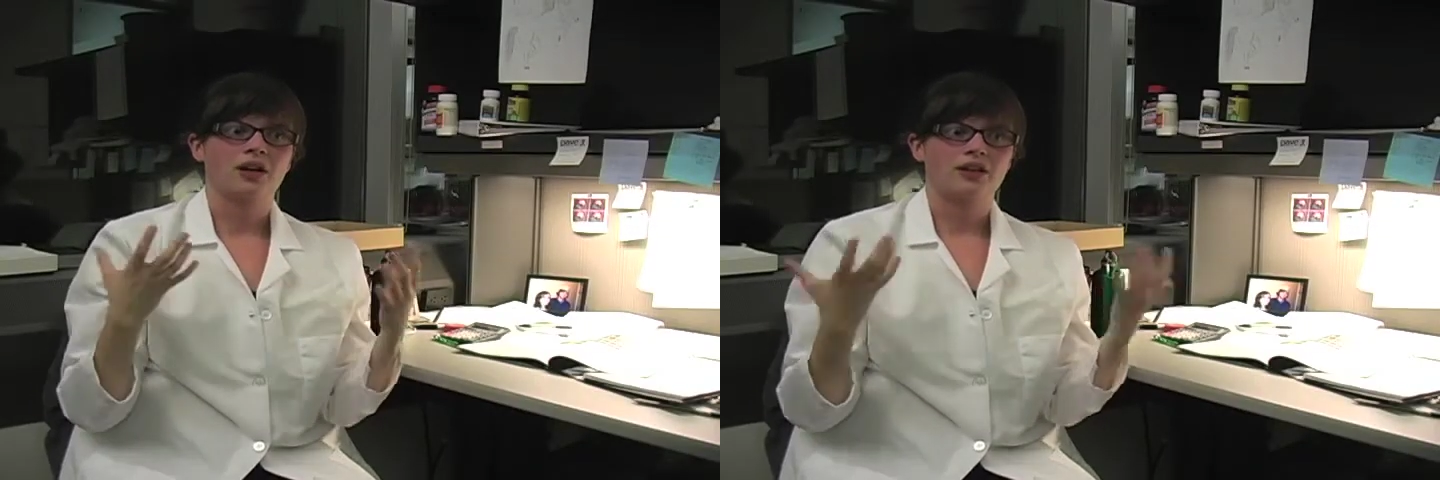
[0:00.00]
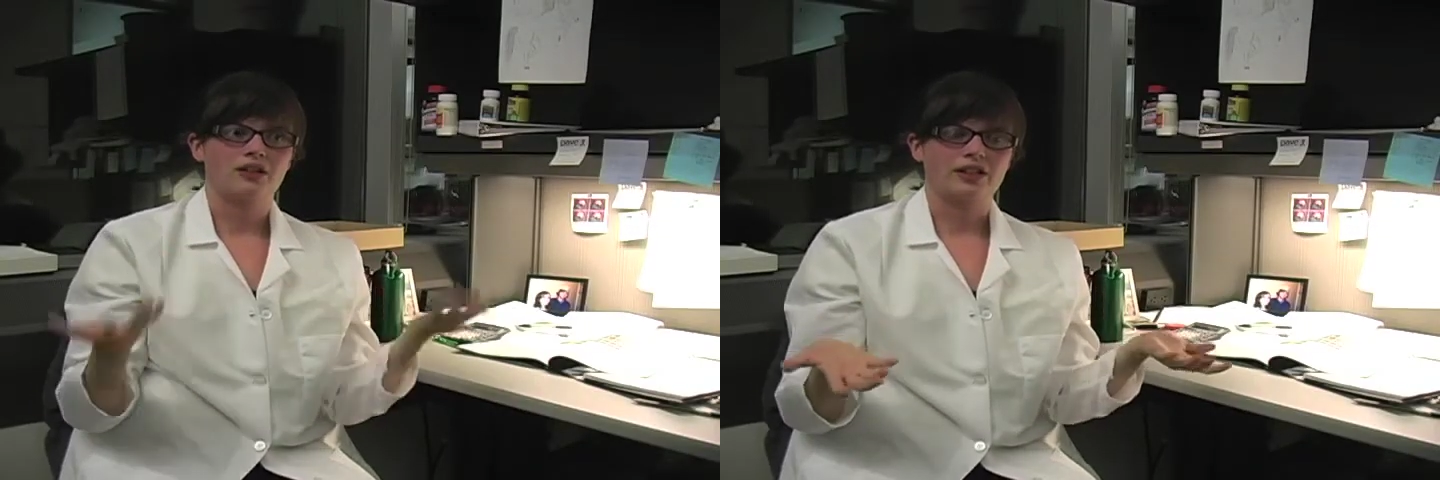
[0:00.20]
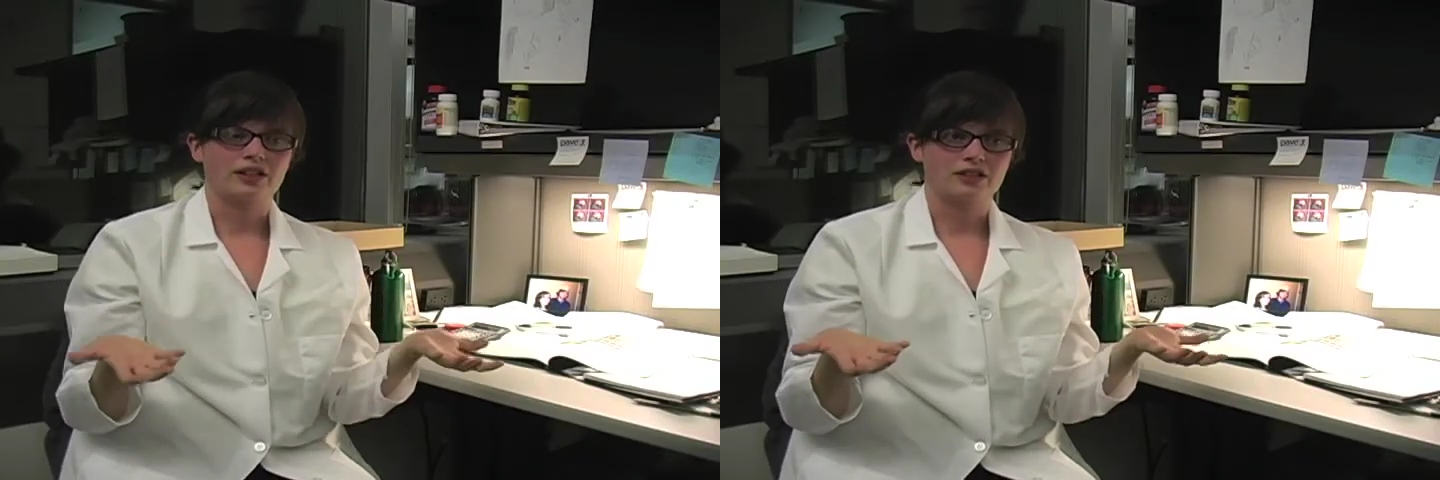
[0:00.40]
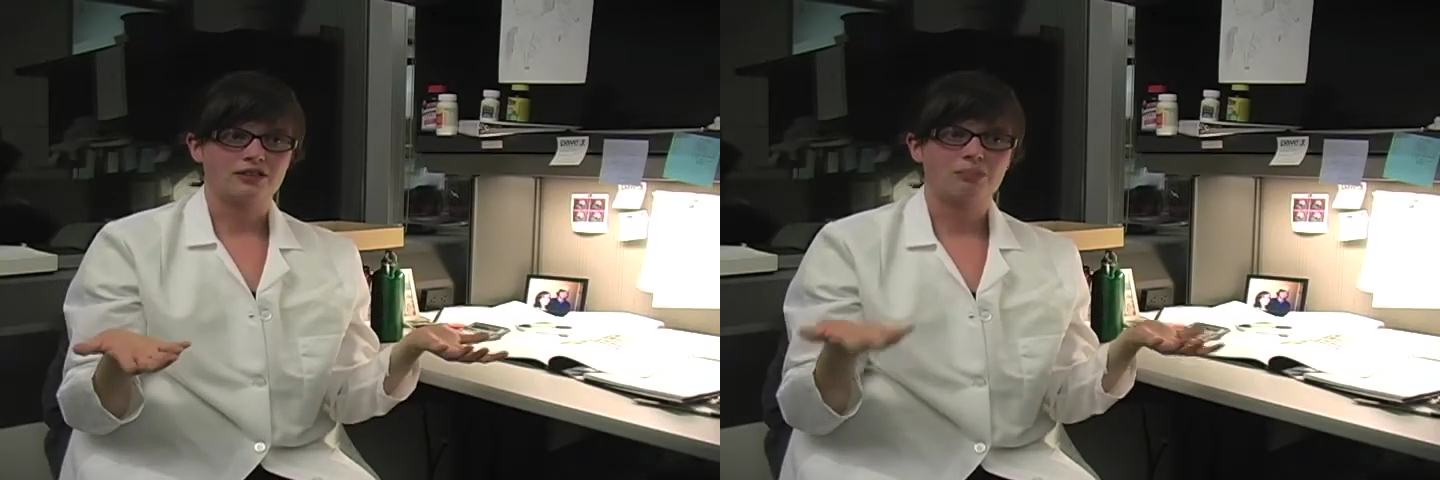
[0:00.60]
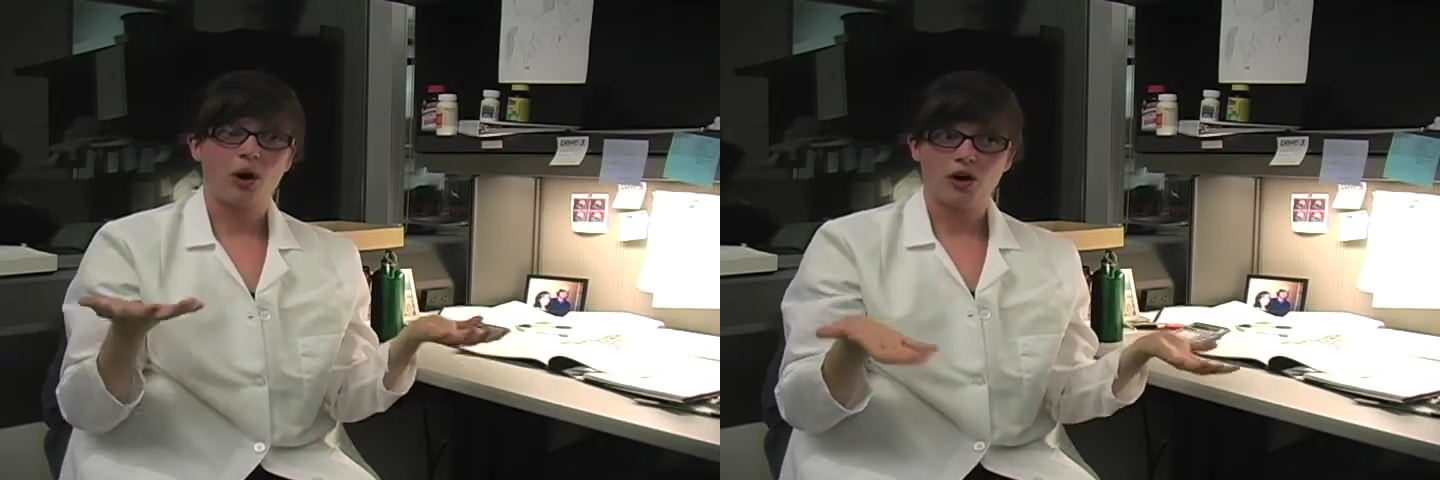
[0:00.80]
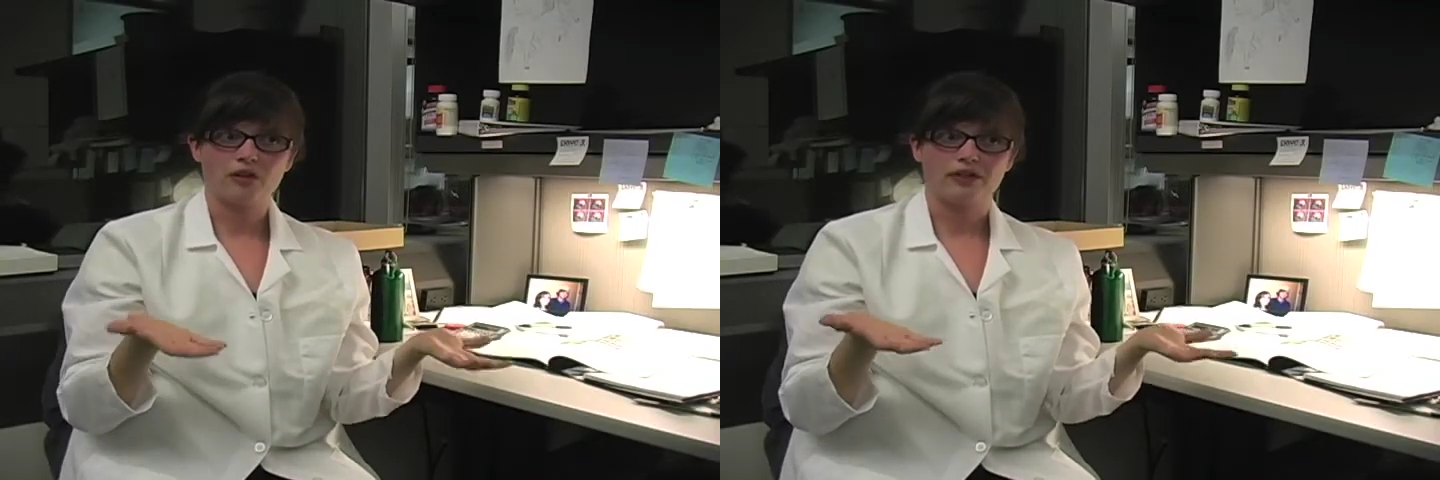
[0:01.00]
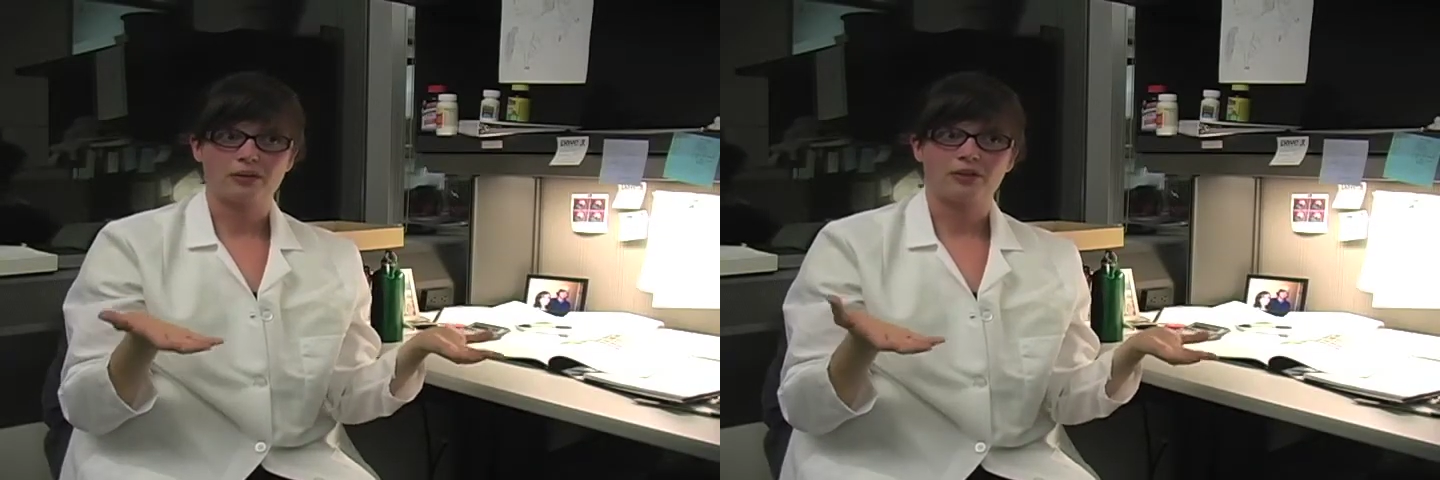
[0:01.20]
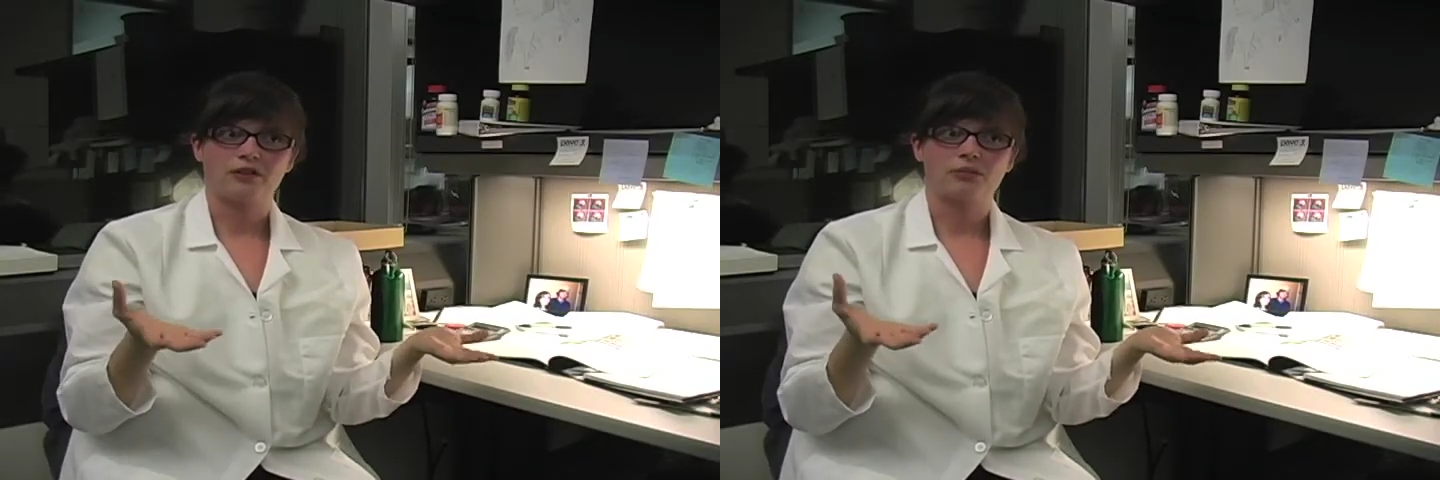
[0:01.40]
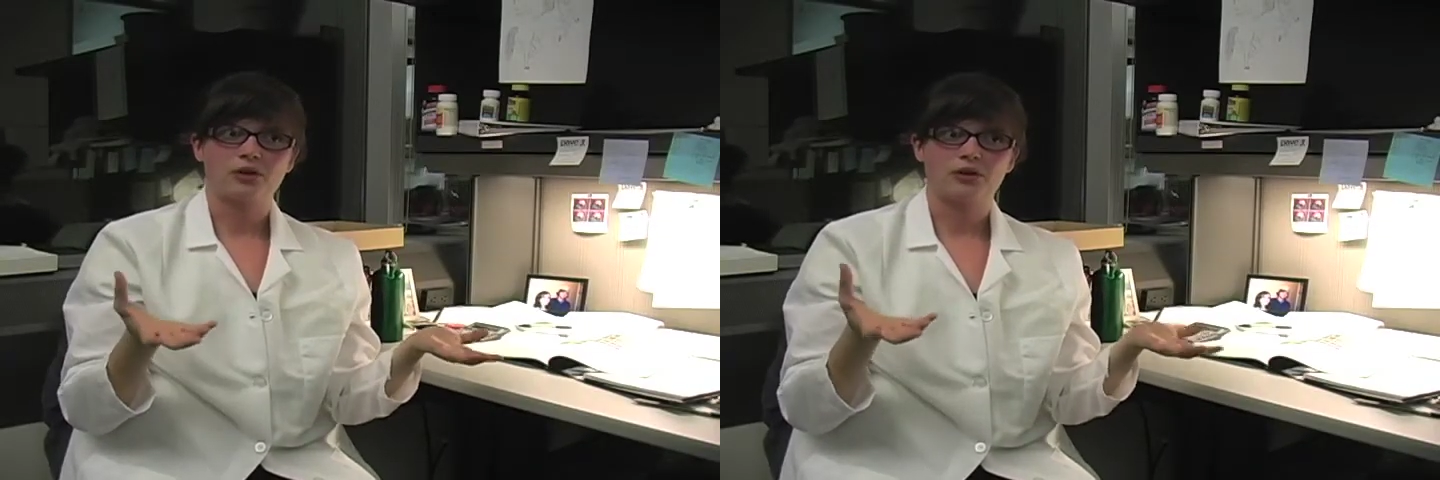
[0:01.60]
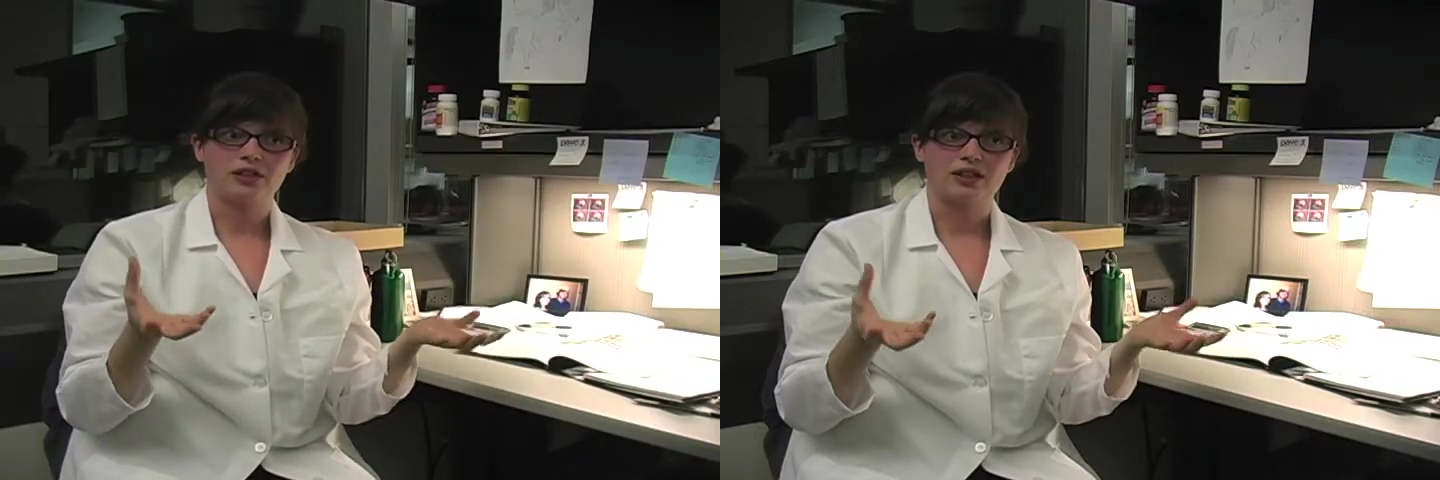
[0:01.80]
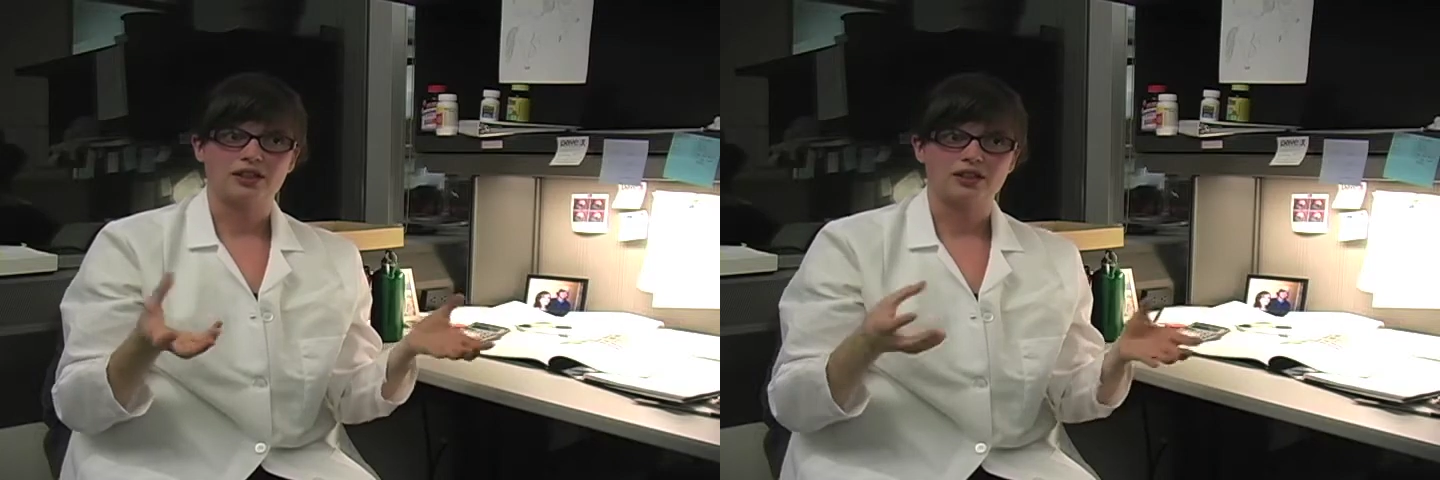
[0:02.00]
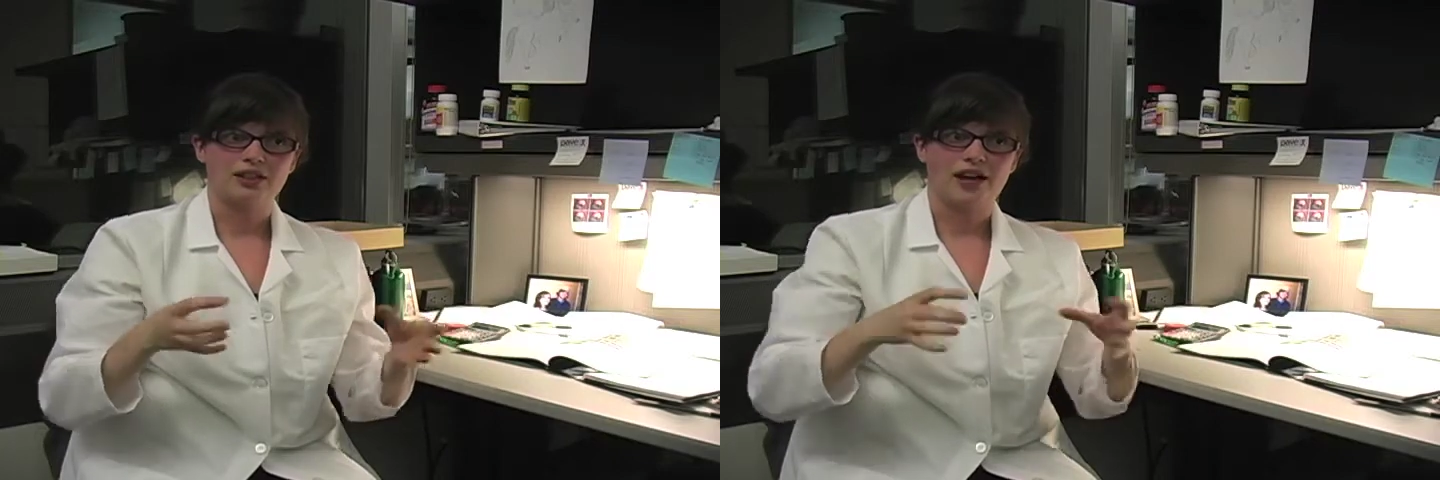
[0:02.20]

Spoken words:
these PAR family of proteins